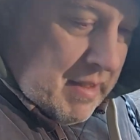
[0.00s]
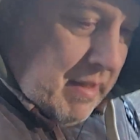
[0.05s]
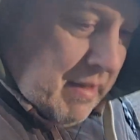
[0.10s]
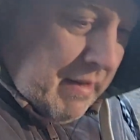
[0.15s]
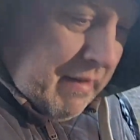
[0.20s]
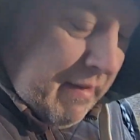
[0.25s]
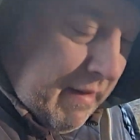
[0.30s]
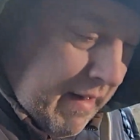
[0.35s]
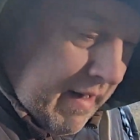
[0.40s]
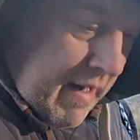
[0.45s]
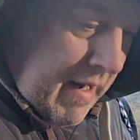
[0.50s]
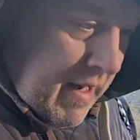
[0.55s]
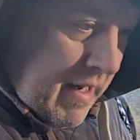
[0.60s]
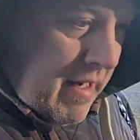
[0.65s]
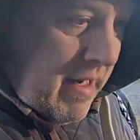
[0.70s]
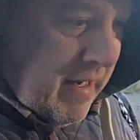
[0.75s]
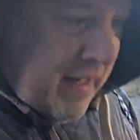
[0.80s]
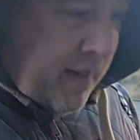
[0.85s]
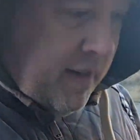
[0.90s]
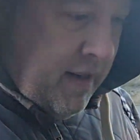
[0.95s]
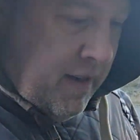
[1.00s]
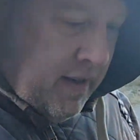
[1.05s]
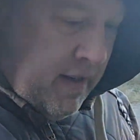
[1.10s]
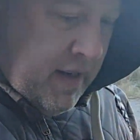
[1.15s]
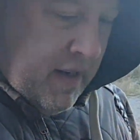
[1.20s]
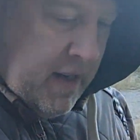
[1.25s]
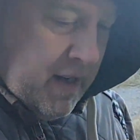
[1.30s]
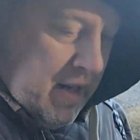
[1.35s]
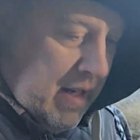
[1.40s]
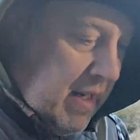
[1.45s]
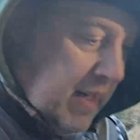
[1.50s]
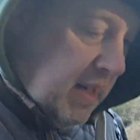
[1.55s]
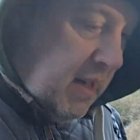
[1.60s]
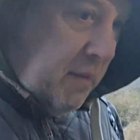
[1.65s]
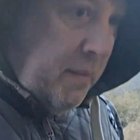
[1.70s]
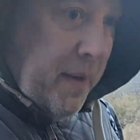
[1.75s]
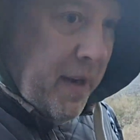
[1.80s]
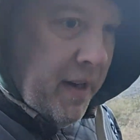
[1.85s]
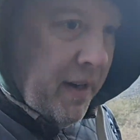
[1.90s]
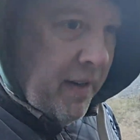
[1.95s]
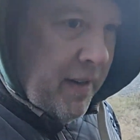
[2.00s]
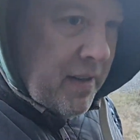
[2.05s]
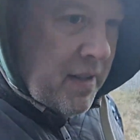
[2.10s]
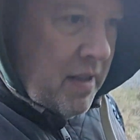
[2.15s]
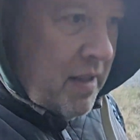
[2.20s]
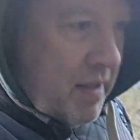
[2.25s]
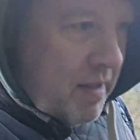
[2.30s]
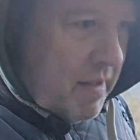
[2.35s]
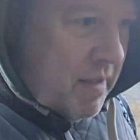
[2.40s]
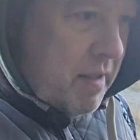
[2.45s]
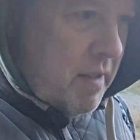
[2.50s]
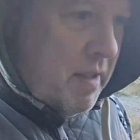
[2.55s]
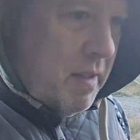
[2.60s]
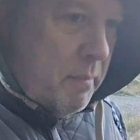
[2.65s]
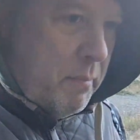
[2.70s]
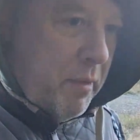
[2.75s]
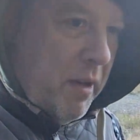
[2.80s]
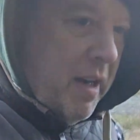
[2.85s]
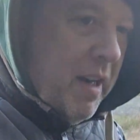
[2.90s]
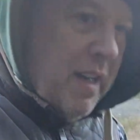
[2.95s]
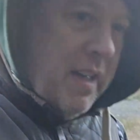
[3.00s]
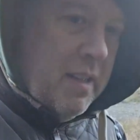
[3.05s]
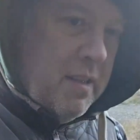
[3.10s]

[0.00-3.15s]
are a little bit heightened, and your brain